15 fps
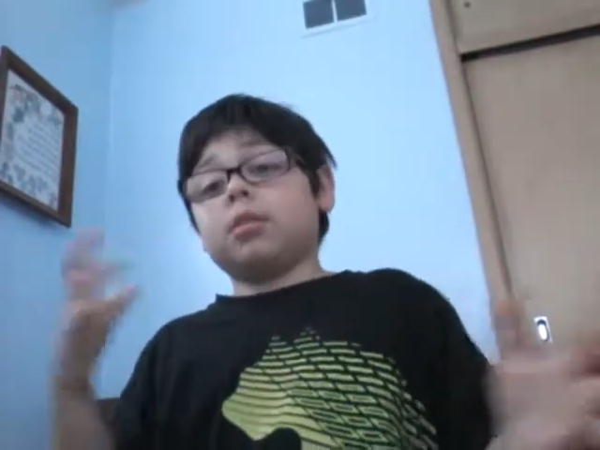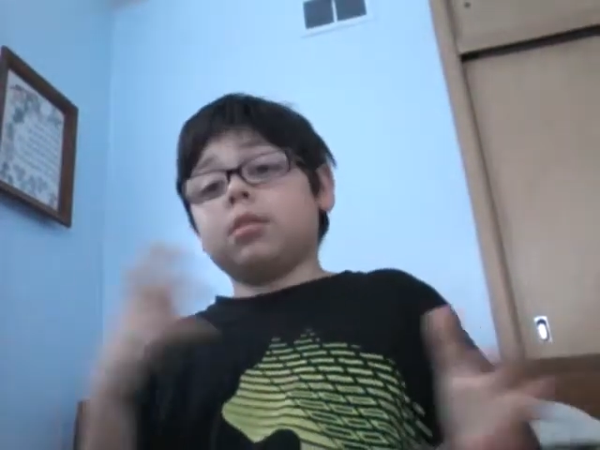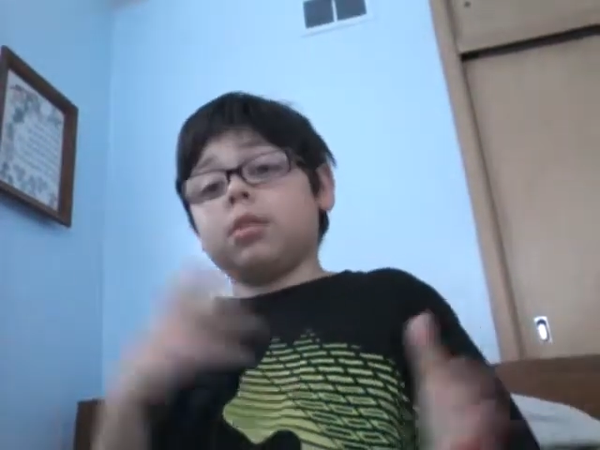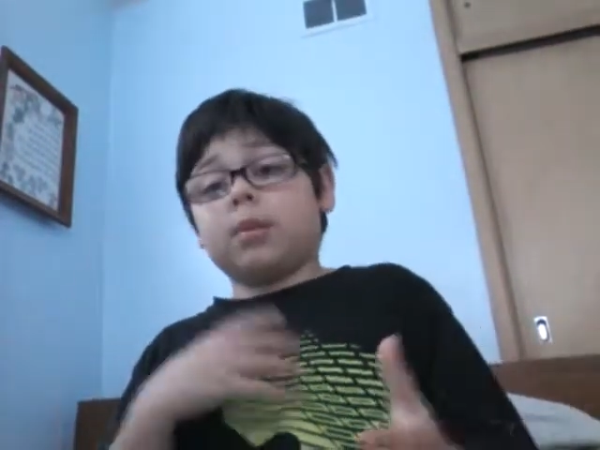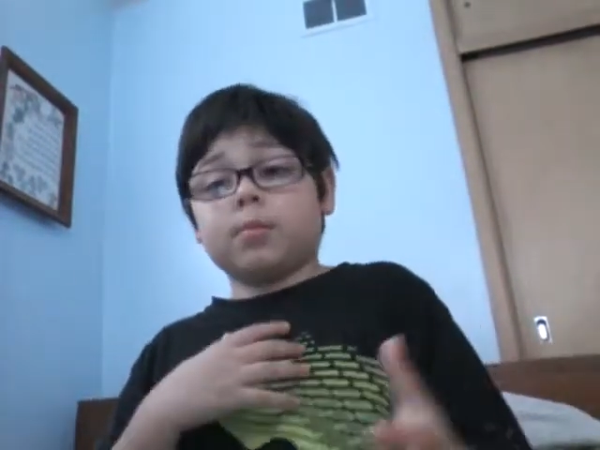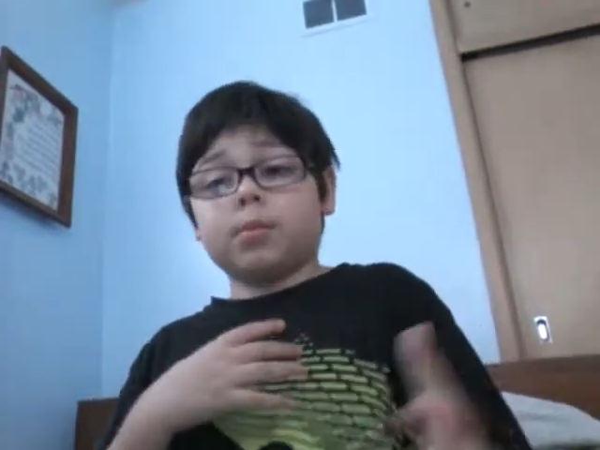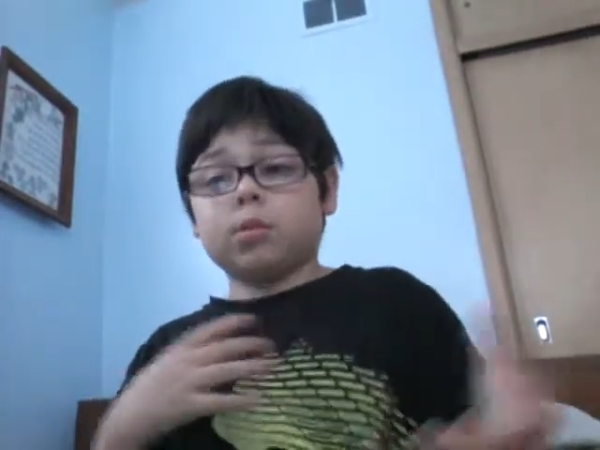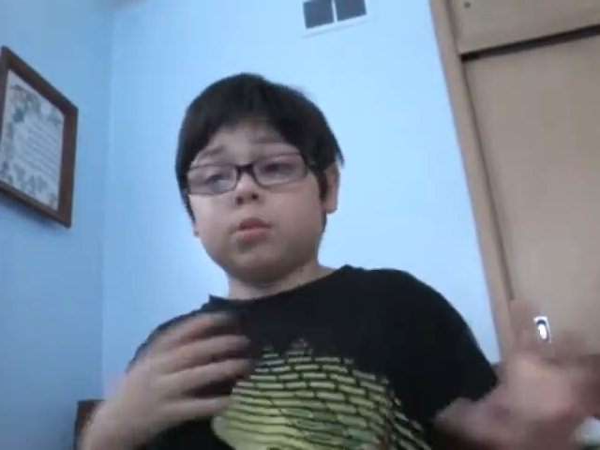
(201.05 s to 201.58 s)
you
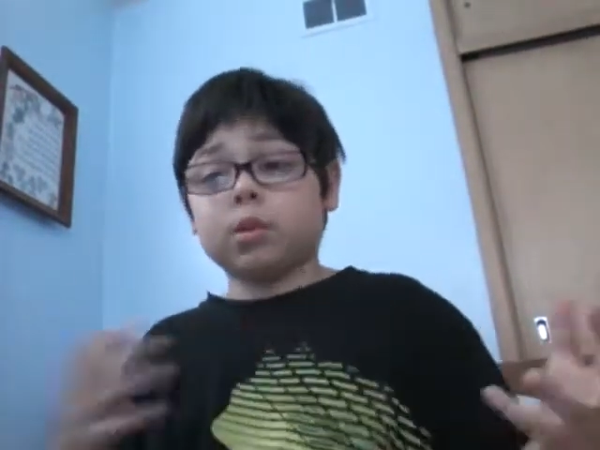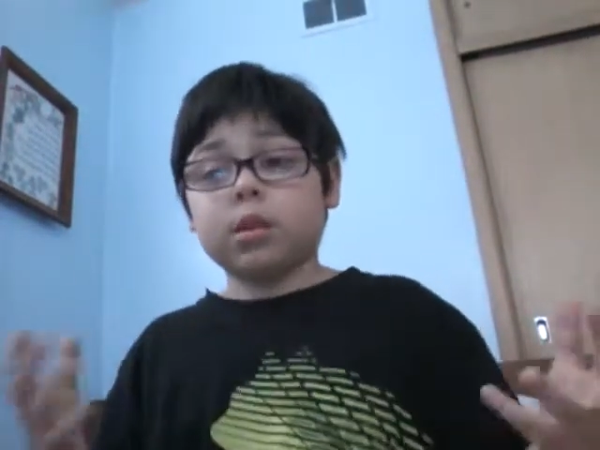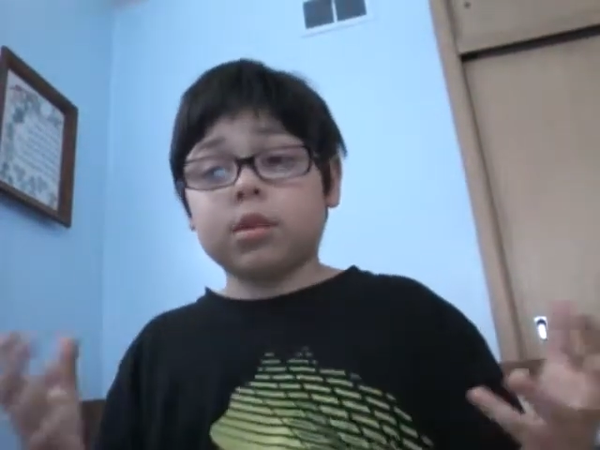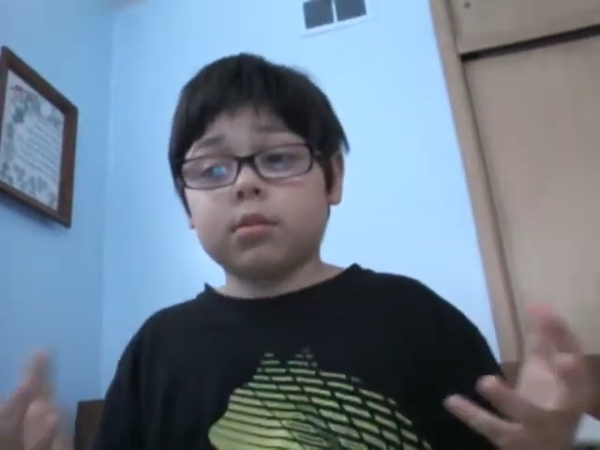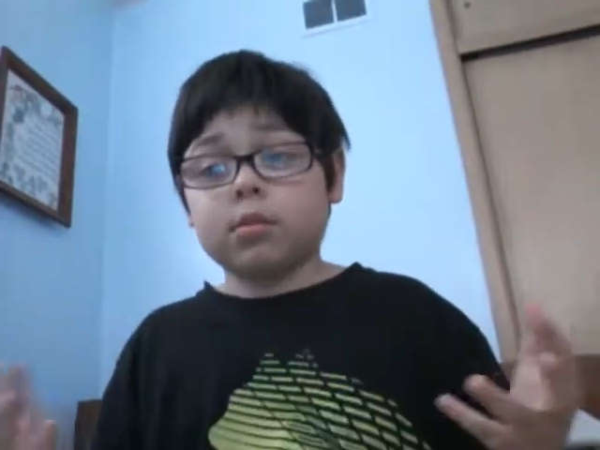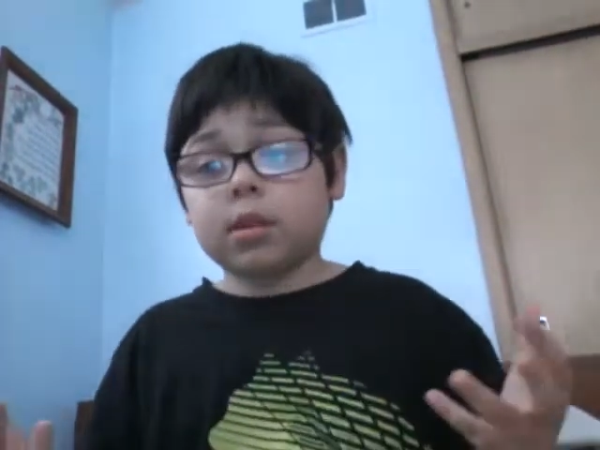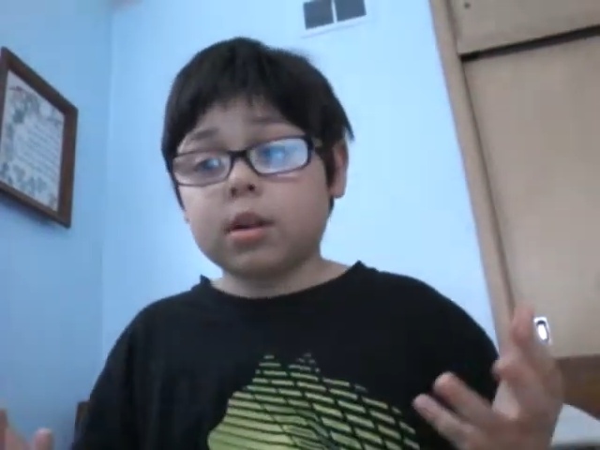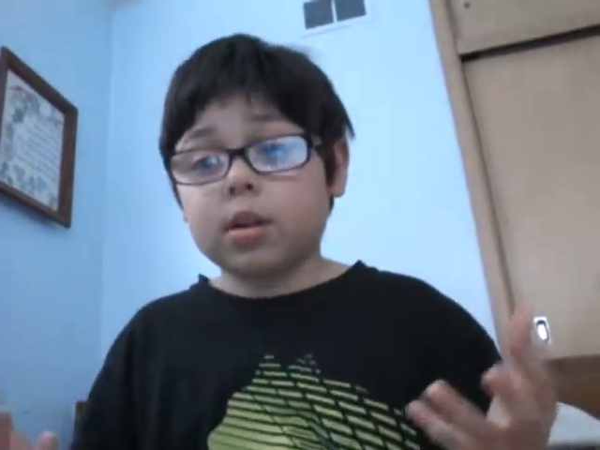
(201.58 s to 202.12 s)
go
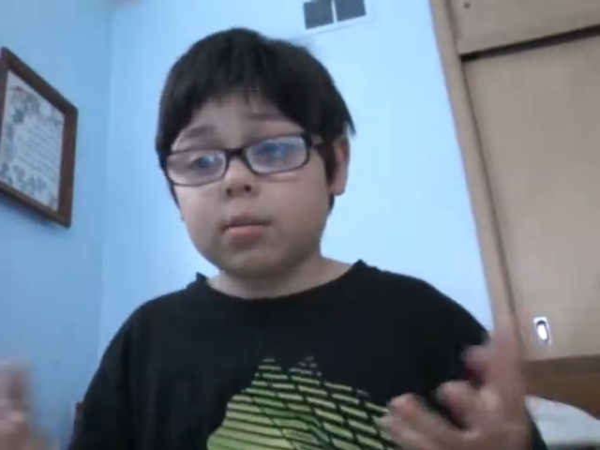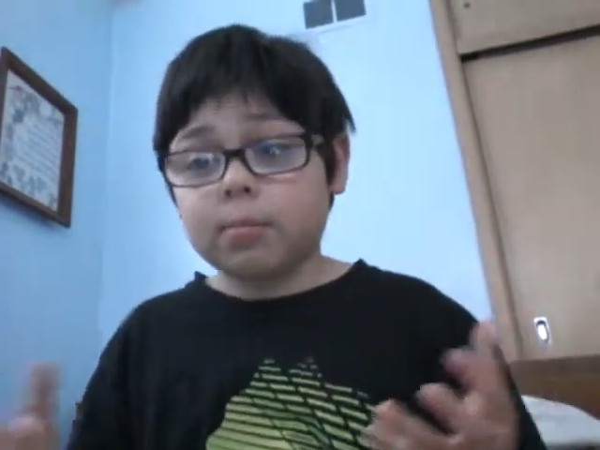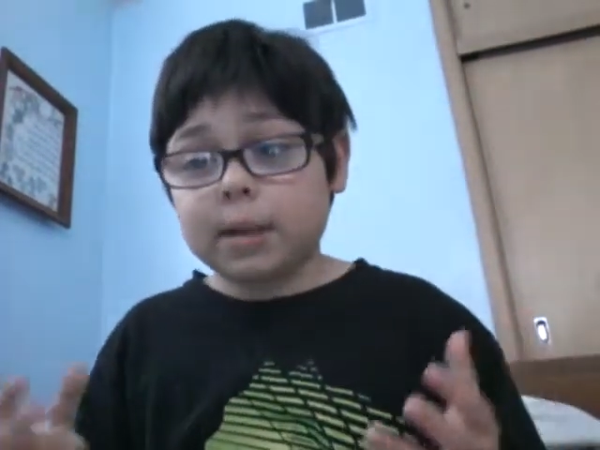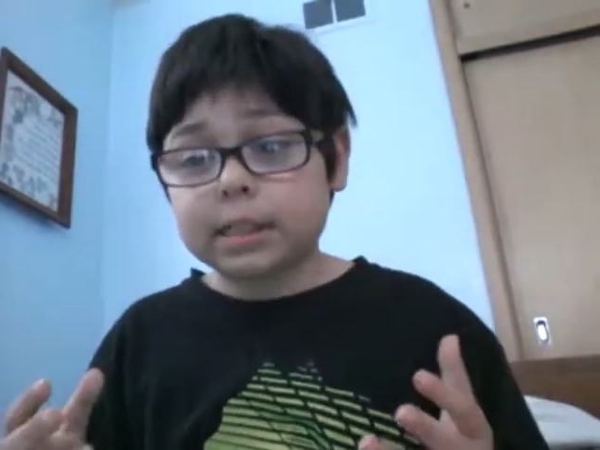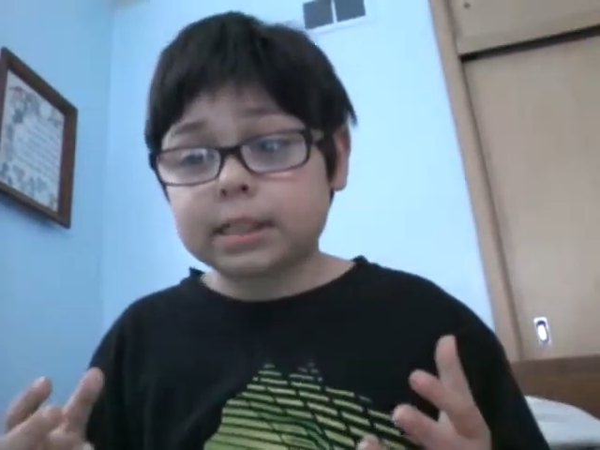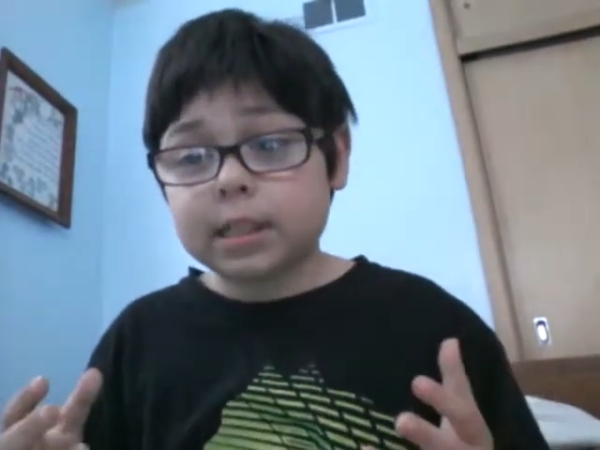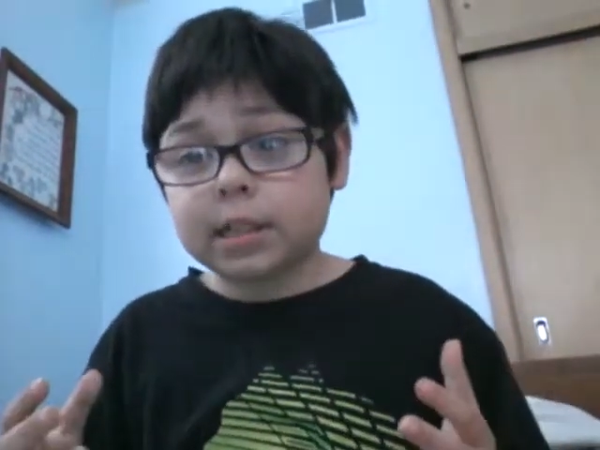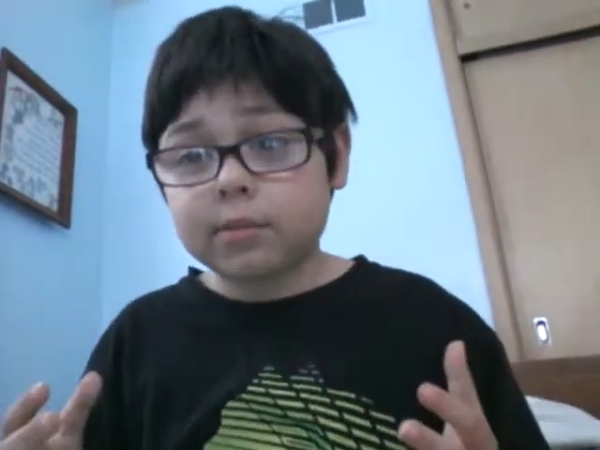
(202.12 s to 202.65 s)
get like a
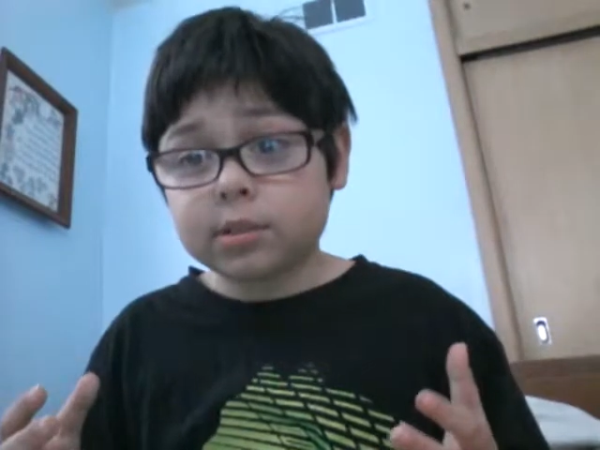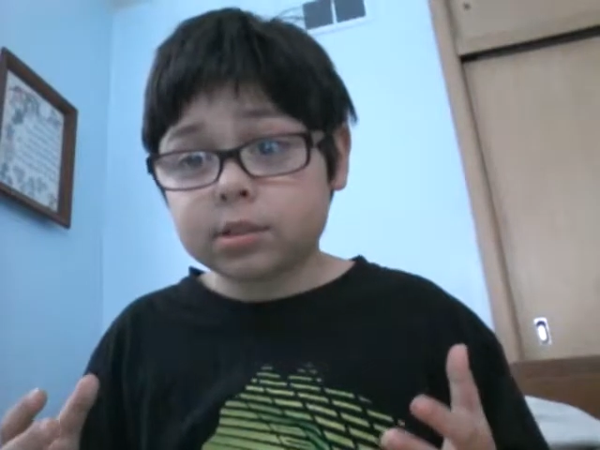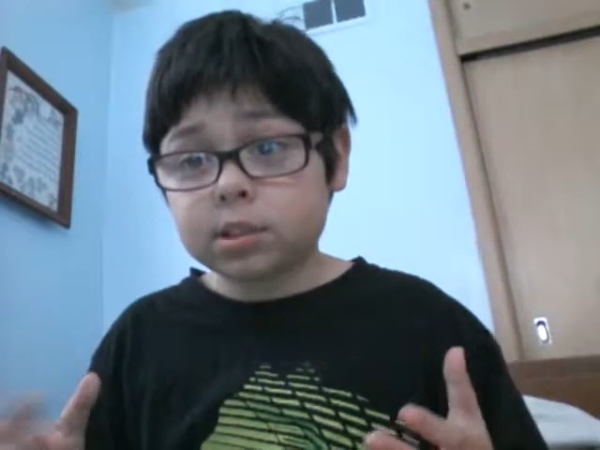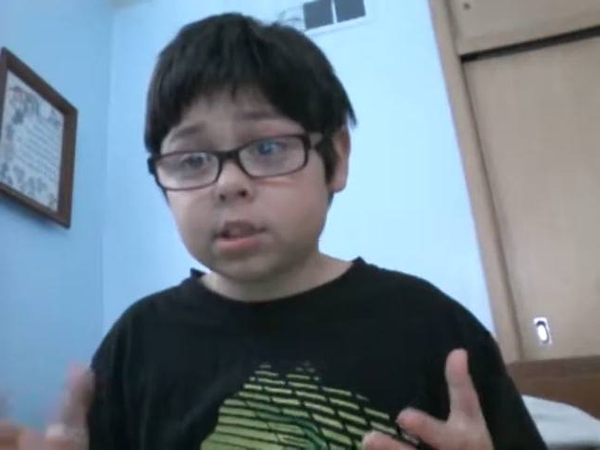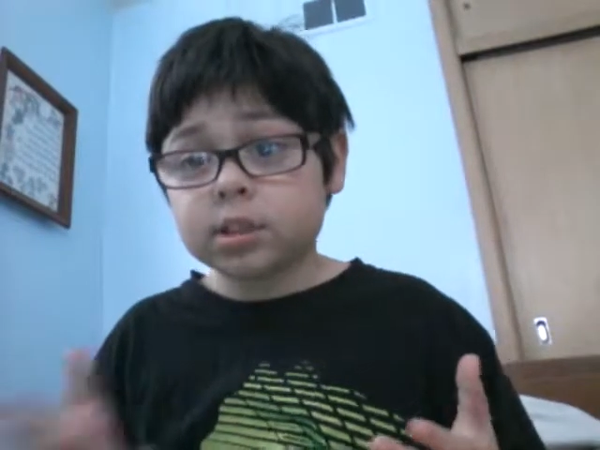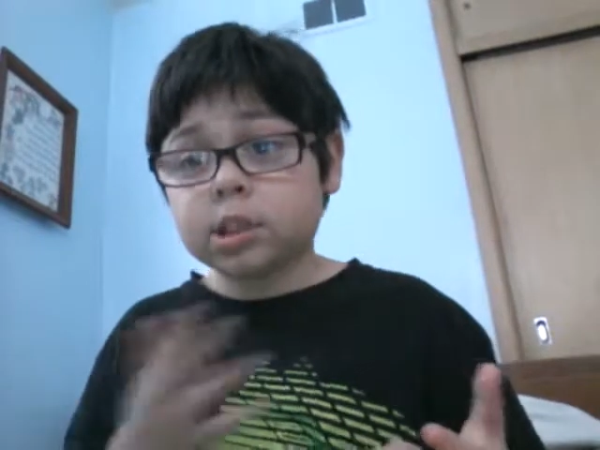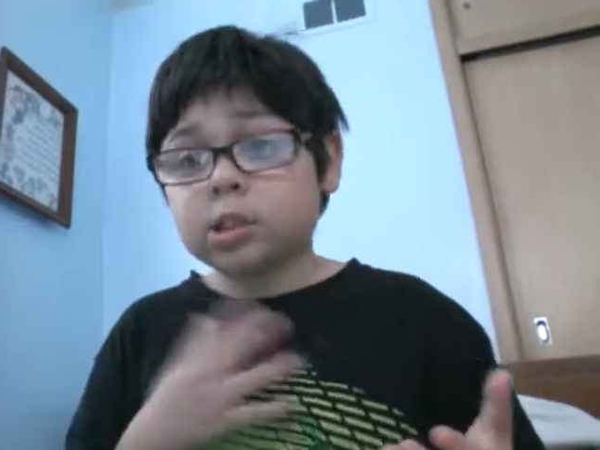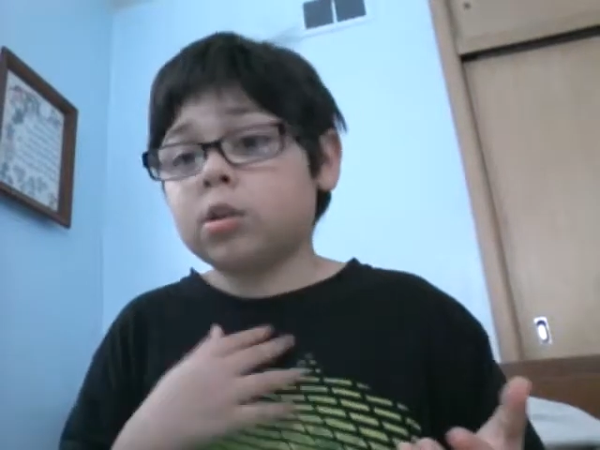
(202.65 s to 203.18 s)
Mexican
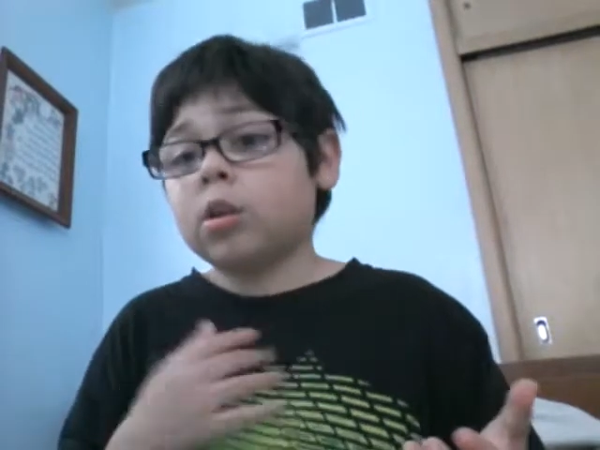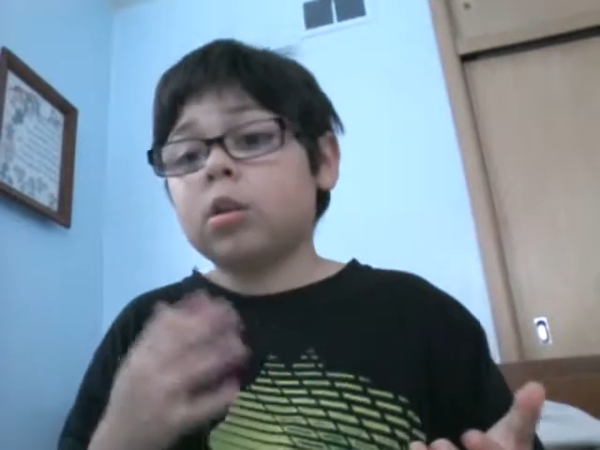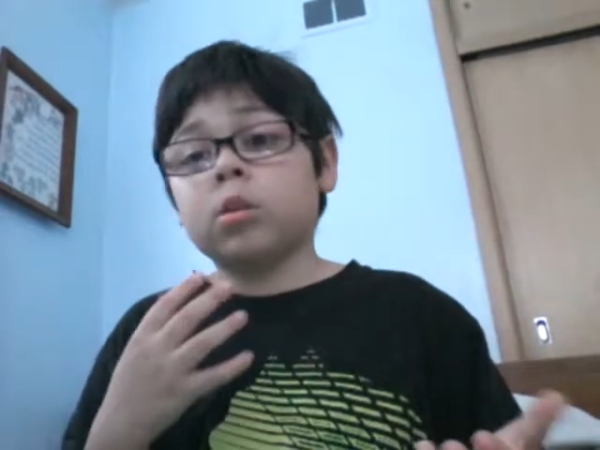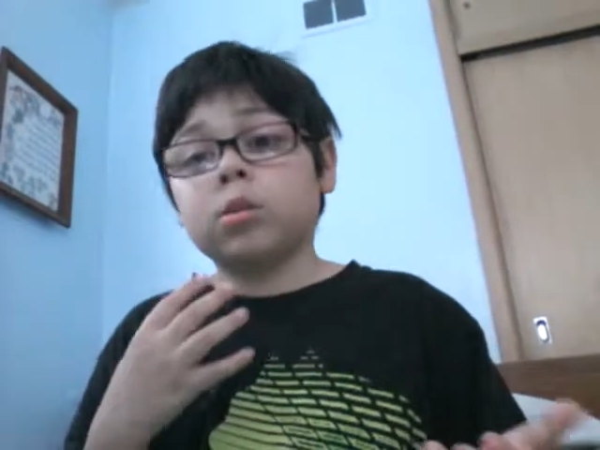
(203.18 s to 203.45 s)
restaurant Says our